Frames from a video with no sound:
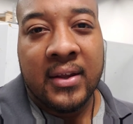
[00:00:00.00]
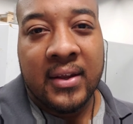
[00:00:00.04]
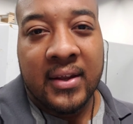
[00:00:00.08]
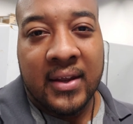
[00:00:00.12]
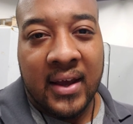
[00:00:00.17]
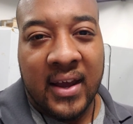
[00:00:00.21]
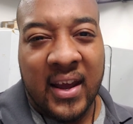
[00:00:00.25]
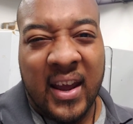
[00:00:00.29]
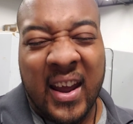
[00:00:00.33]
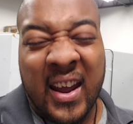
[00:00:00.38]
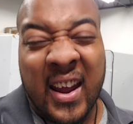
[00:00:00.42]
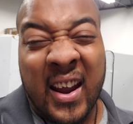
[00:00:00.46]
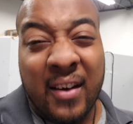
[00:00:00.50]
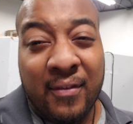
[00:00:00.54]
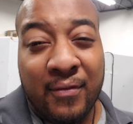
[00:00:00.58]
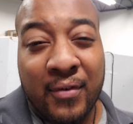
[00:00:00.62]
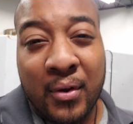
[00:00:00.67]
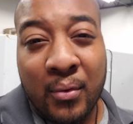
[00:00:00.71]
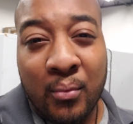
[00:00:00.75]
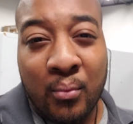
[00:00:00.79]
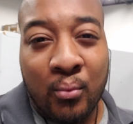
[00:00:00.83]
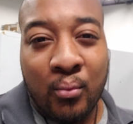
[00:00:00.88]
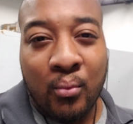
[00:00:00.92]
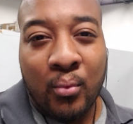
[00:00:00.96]
that
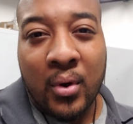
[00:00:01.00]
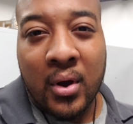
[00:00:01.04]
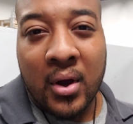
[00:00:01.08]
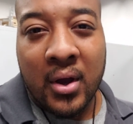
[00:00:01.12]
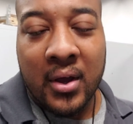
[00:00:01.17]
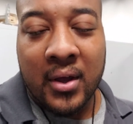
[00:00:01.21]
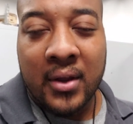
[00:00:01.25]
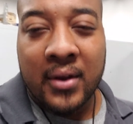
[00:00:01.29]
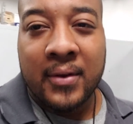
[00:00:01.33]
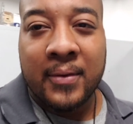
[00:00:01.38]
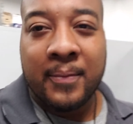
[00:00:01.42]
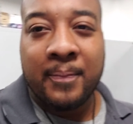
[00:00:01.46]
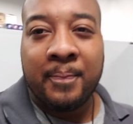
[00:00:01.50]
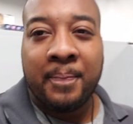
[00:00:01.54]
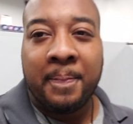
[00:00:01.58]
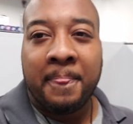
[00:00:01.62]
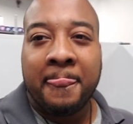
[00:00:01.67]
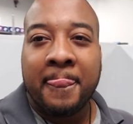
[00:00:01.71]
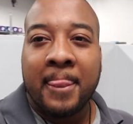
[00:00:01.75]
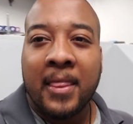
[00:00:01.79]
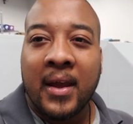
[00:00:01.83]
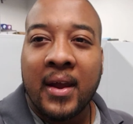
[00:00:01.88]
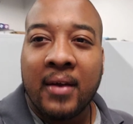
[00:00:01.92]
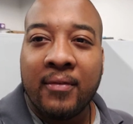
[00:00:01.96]
everyone
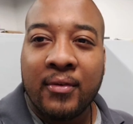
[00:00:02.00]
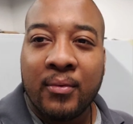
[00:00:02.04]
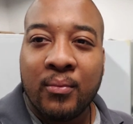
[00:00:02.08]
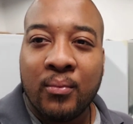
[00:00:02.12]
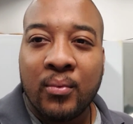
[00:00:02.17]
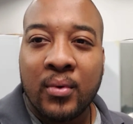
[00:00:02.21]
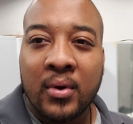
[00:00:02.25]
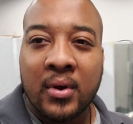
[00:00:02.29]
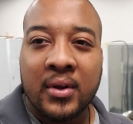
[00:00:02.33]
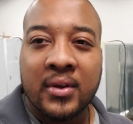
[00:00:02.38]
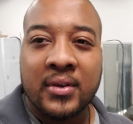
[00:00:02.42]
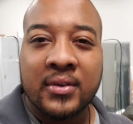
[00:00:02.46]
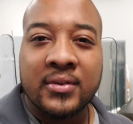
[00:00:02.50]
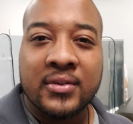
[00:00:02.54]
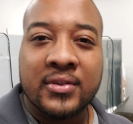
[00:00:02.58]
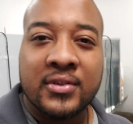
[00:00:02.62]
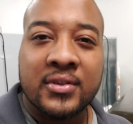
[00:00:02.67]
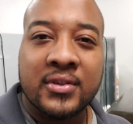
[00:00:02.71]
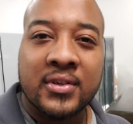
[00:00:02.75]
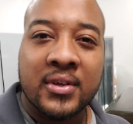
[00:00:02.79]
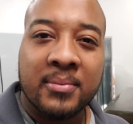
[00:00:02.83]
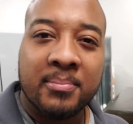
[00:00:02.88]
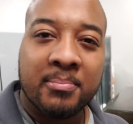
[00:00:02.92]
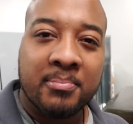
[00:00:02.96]
everyone
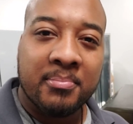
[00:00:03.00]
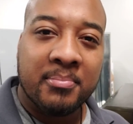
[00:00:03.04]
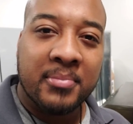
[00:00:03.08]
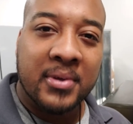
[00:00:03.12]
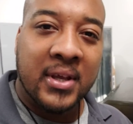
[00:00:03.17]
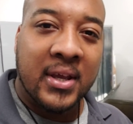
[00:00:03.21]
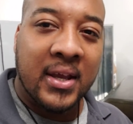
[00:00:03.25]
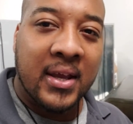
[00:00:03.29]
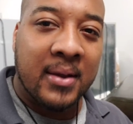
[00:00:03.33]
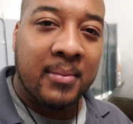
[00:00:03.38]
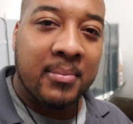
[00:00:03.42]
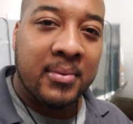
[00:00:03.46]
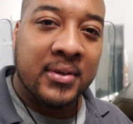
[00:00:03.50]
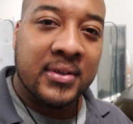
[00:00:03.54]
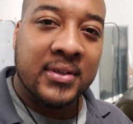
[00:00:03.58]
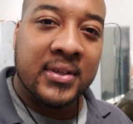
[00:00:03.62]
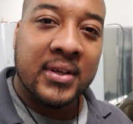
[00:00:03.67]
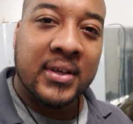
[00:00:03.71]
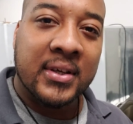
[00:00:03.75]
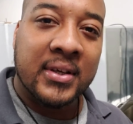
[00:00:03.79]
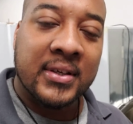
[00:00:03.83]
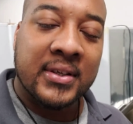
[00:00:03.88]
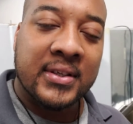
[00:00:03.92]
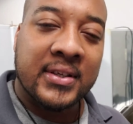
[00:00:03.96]
should be able
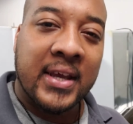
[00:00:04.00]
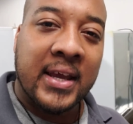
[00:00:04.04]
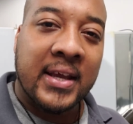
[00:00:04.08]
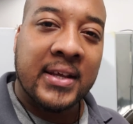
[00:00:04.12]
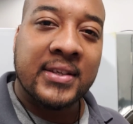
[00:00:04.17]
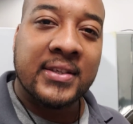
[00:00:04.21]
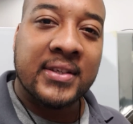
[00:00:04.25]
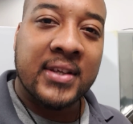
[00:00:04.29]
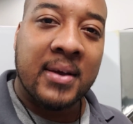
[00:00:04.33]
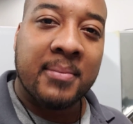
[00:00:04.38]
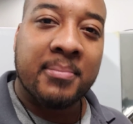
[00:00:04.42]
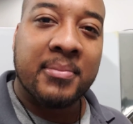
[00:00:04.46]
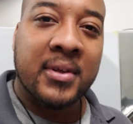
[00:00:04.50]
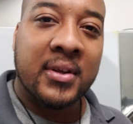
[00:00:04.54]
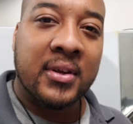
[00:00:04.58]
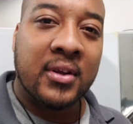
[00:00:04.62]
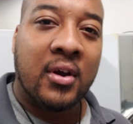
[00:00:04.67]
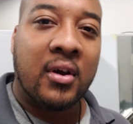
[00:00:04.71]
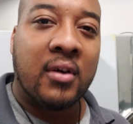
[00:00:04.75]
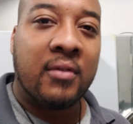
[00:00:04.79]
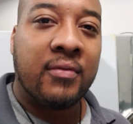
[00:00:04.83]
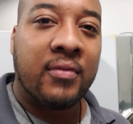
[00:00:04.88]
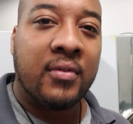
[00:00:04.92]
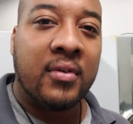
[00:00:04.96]
to take something
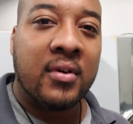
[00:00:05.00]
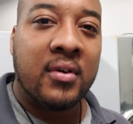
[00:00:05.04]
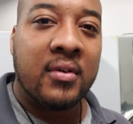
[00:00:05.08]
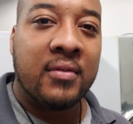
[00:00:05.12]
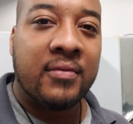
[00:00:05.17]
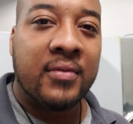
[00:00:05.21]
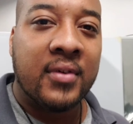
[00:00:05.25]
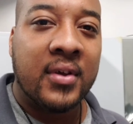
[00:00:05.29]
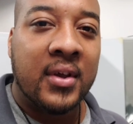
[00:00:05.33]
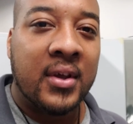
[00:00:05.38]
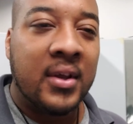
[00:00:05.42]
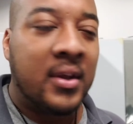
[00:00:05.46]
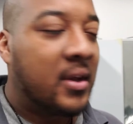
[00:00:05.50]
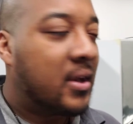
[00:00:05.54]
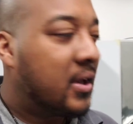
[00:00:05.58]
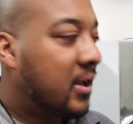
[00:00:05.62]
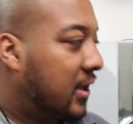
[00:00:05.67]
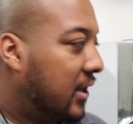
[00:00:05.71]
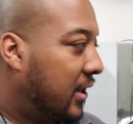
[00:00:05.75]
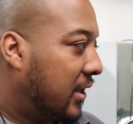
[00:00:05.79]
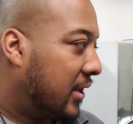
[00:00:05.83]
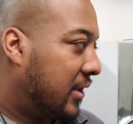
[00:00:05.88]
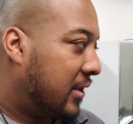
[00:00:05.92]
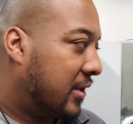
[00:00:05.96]
off of
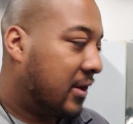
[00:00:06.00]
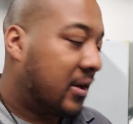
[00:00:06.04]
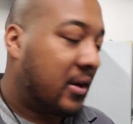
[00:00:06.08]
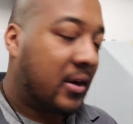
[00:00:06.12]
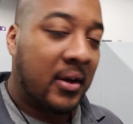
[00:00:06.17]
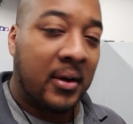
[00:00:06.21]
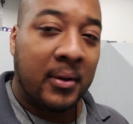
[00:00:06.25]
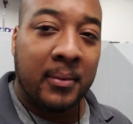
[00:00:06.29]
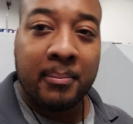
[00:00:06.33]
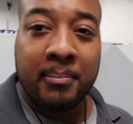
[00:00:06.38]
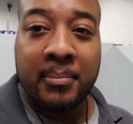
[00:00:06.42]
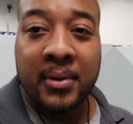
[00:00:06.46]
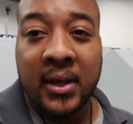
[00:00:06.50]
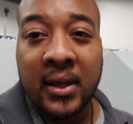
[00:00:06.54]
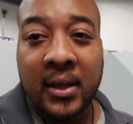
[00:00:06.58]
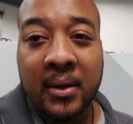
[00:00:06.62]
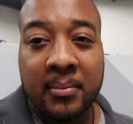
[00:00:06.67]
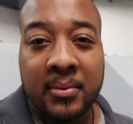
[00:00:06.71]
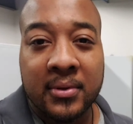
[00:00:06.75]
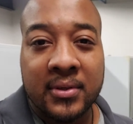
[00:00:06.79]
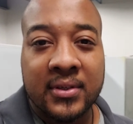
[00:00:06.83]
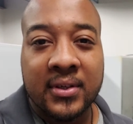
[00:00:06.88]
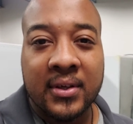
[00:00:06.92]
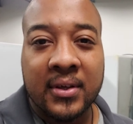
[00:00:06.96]
and um, be
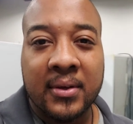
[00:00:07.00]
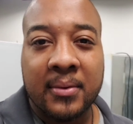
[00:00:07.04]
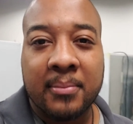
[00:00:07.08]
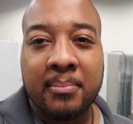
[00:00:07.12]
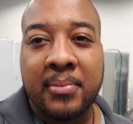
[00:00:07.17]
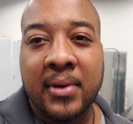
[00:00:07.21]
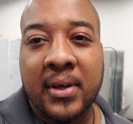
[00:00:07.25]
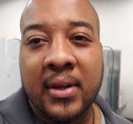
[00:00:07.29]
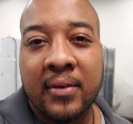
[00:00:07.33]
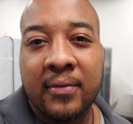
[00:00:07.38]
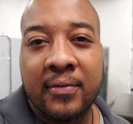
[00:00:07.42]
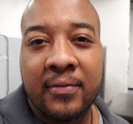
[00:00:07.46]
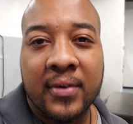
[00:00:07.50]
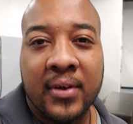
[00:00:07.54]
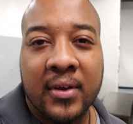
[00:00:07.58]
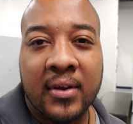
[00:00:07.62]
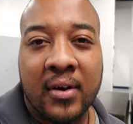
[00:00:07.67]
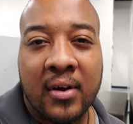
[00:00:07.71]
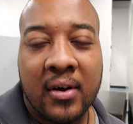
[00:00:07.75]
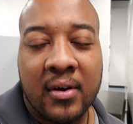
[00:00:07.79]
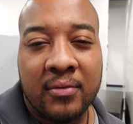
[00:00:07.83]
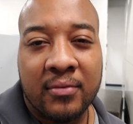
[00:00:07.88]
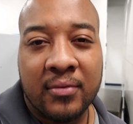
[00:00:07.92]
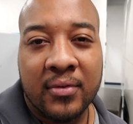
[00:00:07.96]
able to benefit
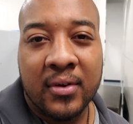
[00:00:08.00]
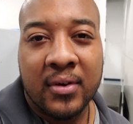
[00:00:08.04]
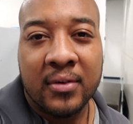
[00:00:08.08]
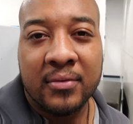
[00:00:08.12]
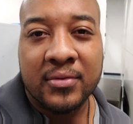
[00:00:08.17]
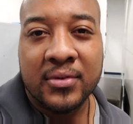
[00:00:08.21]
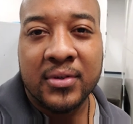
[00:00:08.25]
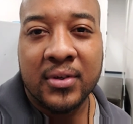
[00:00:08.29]
off of.